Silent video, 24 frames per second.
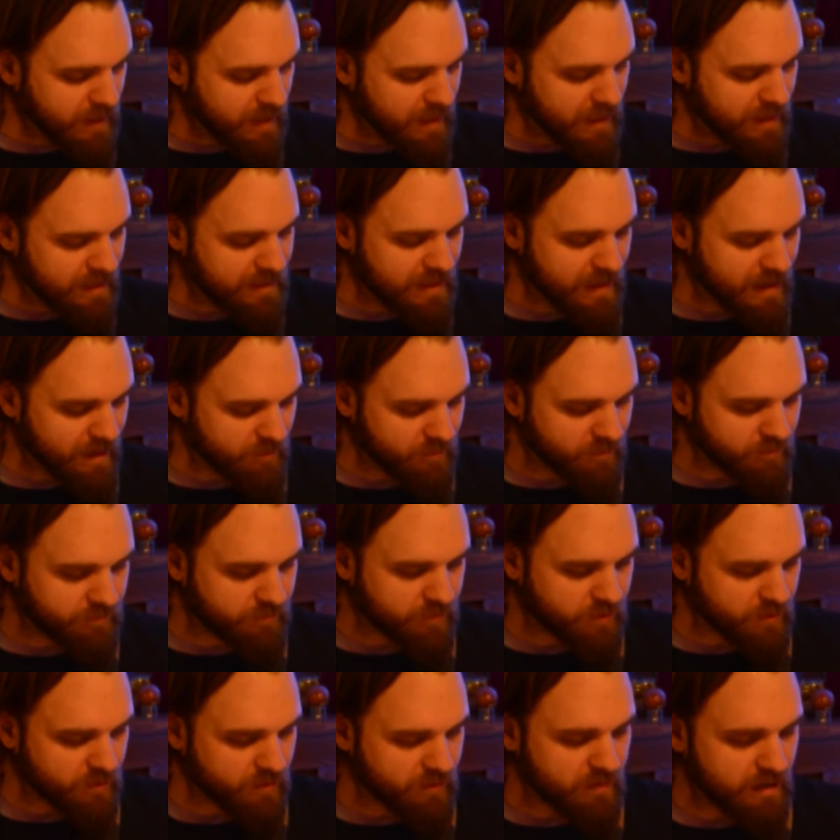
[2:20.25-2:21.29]
and now the
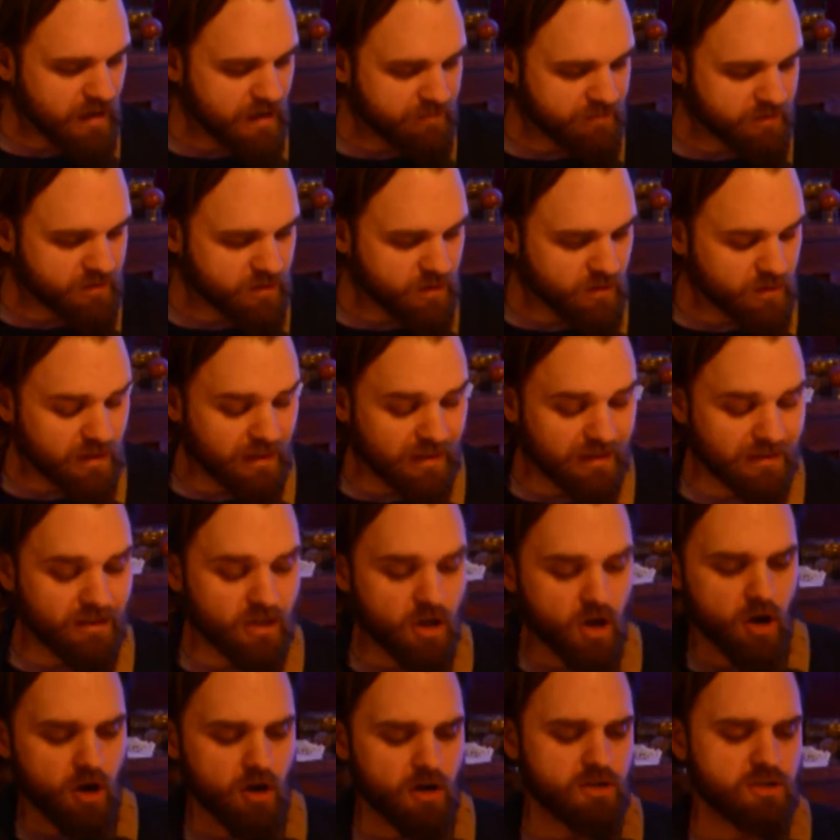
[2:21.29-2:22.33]
photographs showed a
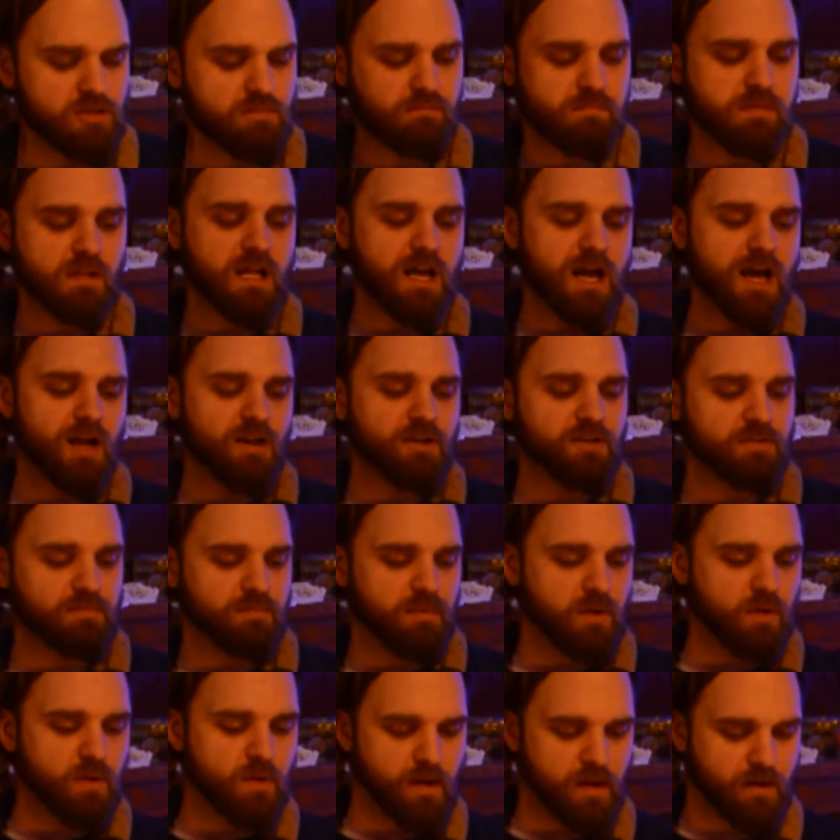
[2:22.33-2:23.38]
large blonde
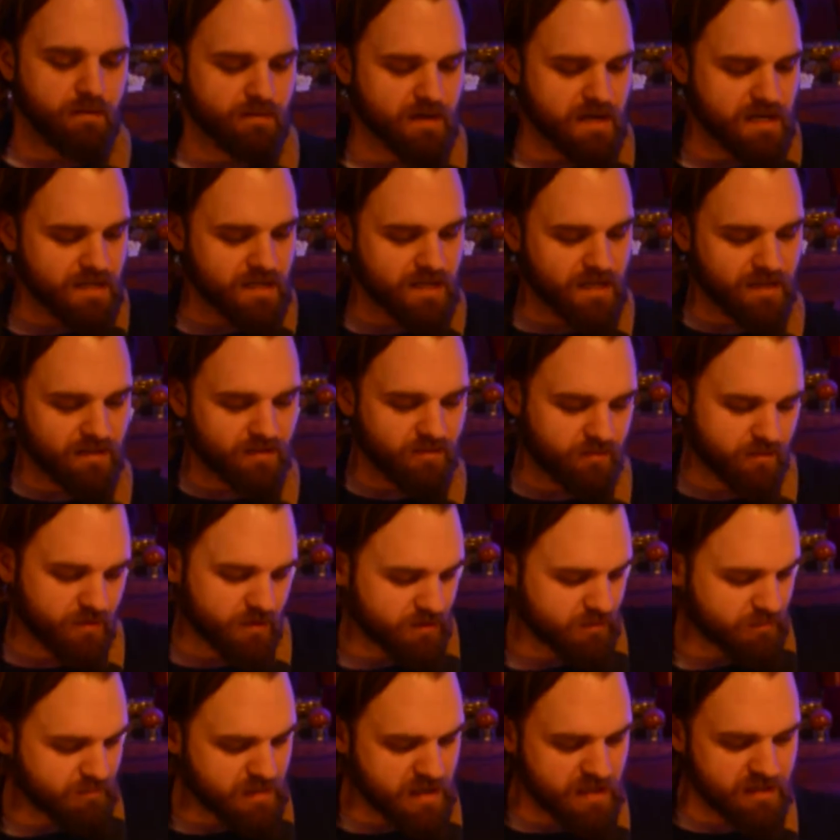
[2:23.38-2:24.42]
boy riding his
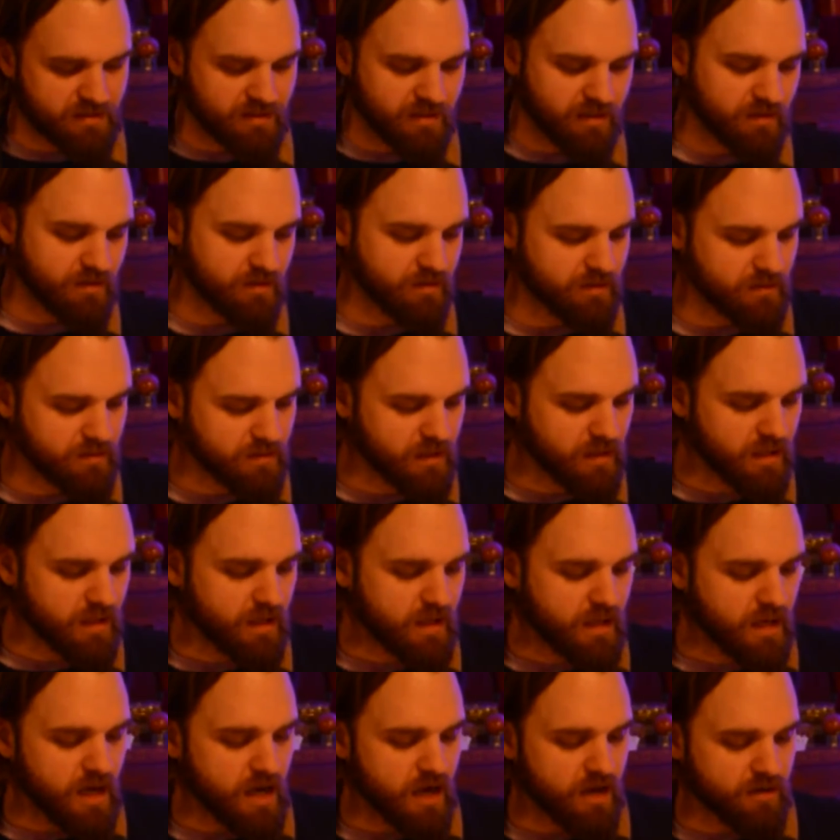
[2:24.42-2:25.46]
first bicycle
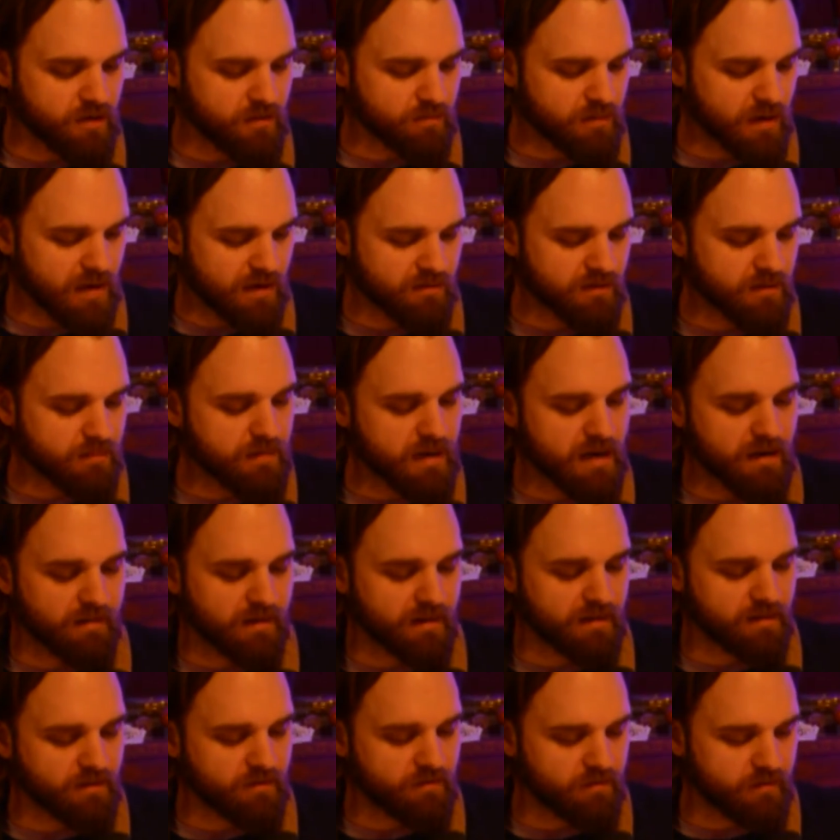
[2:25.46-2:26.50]
on a roundabout
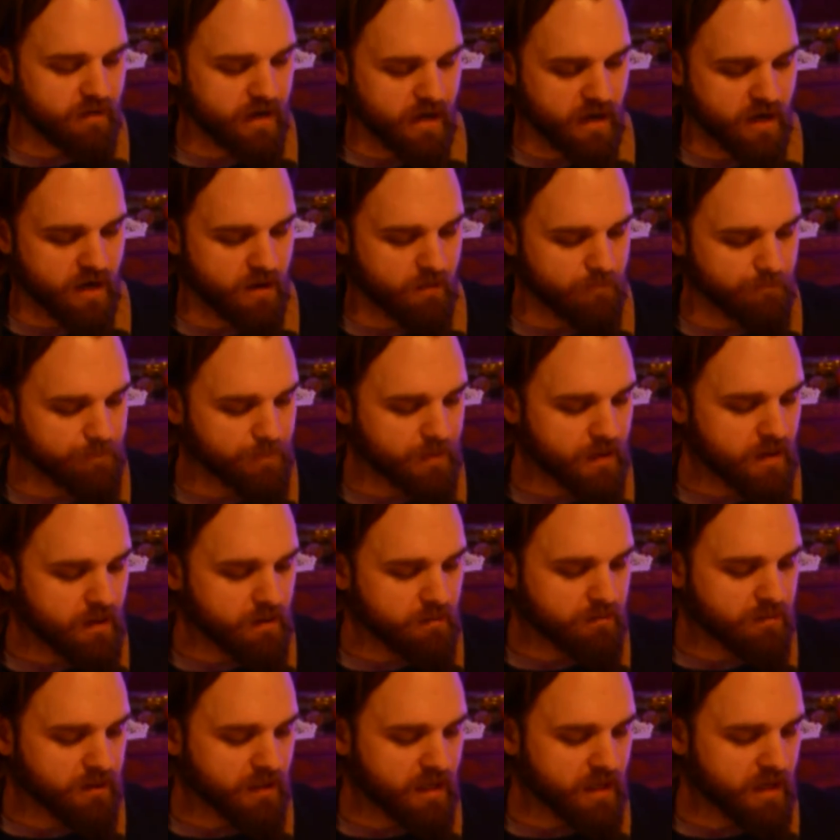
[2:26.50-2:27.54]
at the fair,
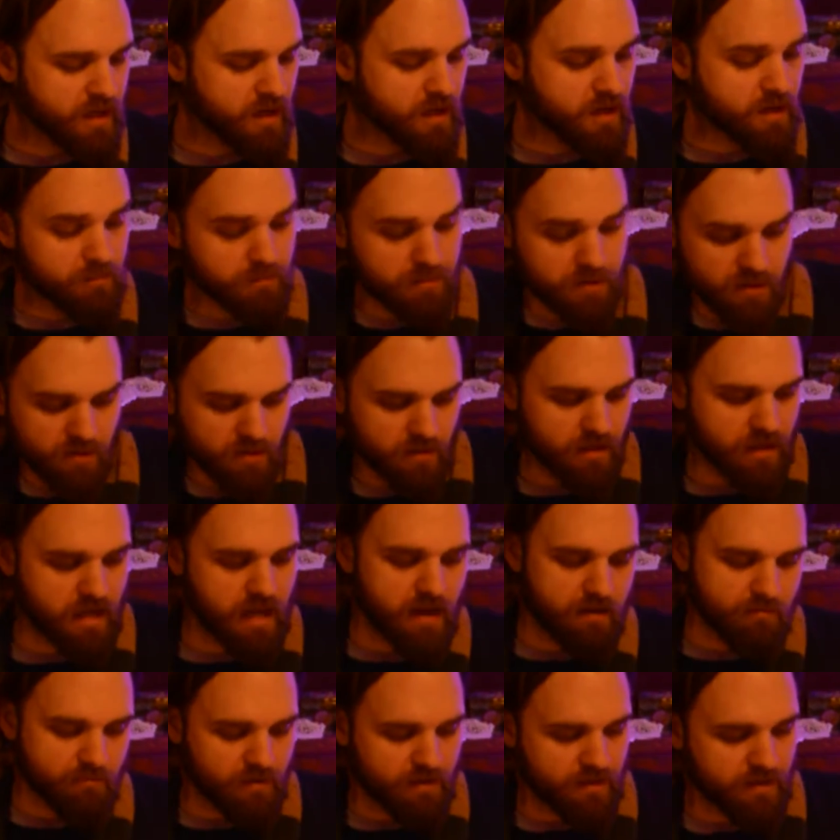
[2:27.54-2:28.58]
playing a computer
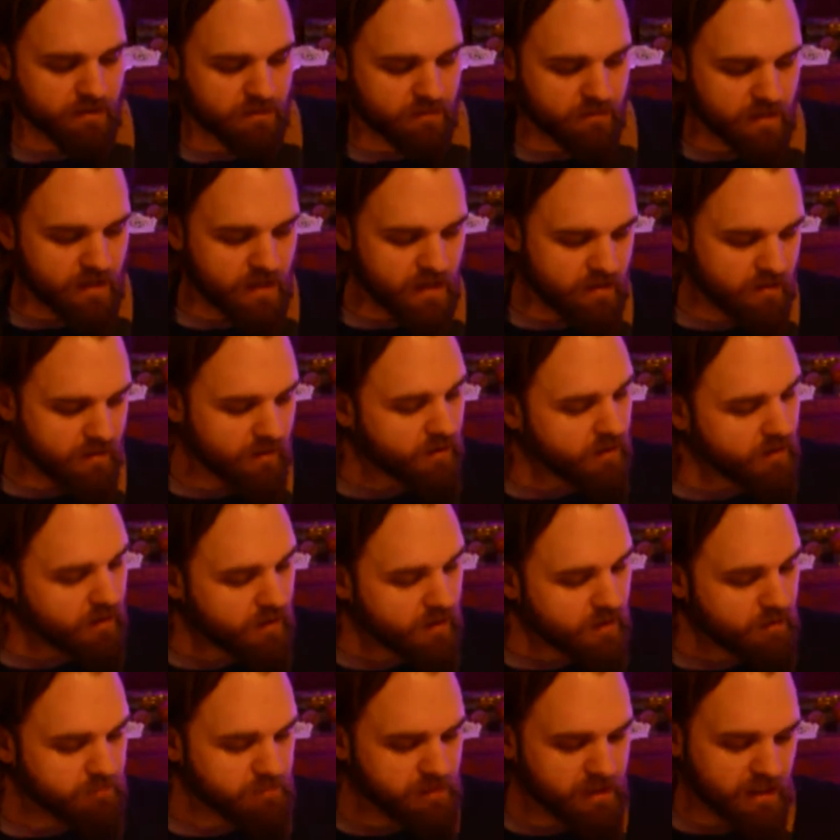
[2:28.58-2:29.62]
game with his father,
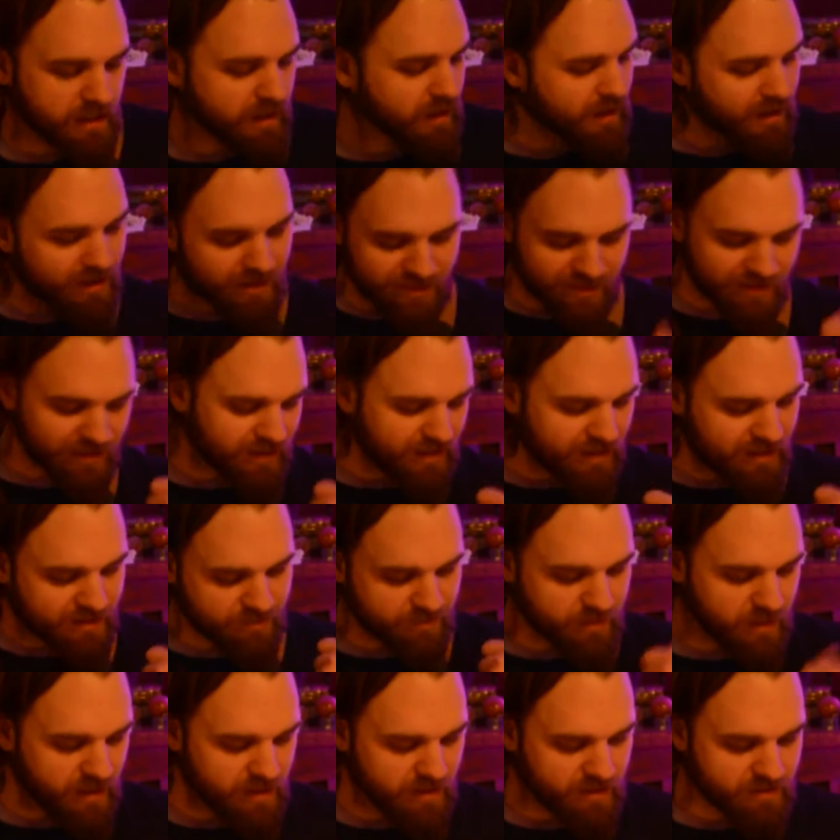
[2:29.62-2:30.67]
being hugged and
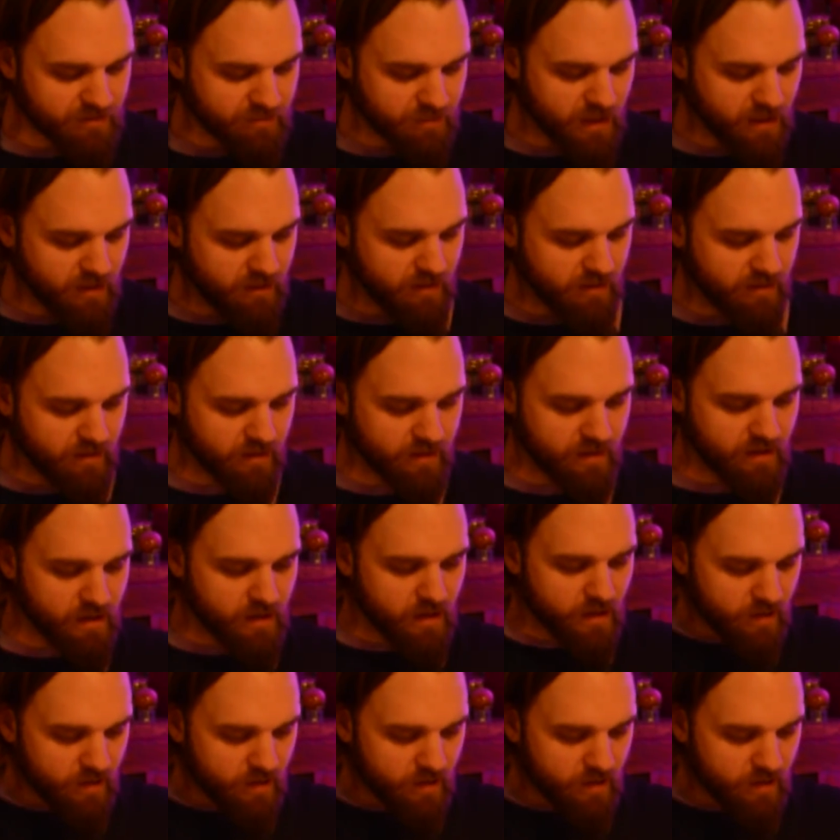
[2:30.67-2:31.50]
kissed by his mother.